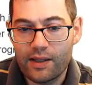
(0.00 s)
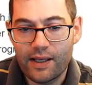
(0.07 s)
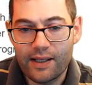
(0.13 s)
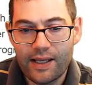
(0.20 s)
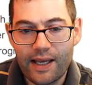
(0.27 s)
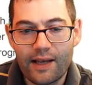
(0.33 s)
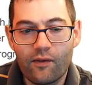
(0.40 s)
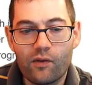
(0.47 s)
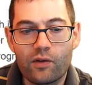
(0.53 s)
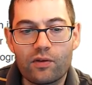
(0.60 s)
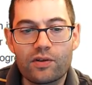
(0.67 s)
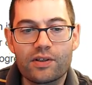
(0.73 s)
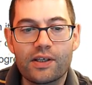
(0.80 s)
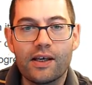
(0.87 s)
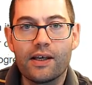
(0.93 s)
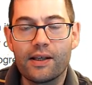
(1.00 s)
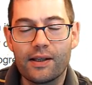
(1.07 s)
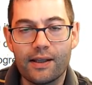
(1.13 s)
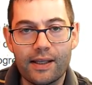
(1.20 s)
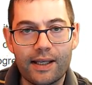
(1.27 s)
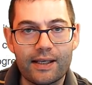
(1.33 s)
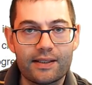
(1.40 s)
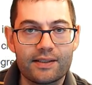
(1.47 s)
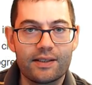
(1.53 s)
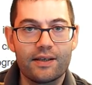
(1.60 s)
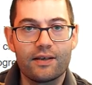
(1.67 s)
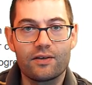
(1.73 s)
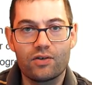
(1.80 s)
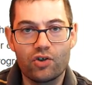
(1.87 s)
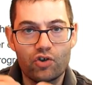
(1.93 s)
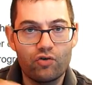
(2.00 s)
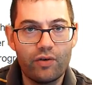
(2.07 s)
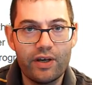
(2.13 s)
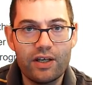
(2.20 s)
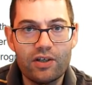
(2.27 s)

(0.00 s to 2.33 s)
And that, of course, links straight